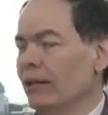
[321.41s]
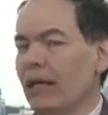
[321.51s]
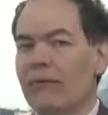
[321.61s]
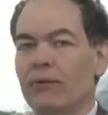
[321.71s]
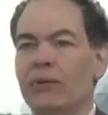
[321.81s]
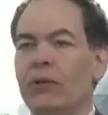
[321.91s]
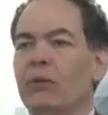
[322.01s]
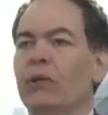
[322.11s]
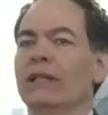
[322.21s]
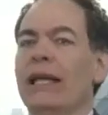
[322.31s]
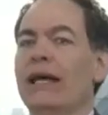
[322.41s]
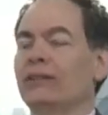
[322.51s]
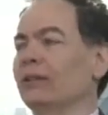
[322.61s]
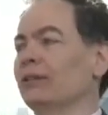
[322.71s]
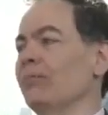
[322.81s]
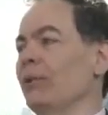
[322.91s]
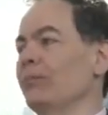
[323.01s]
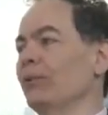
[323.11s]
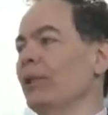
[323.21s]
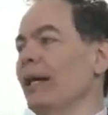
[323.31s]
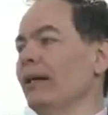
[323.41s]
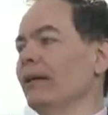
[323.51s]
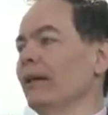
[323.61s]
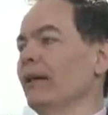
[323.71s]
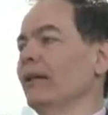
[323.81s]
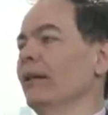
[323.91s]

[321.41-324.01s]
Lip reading: They have a few gadgets that people like.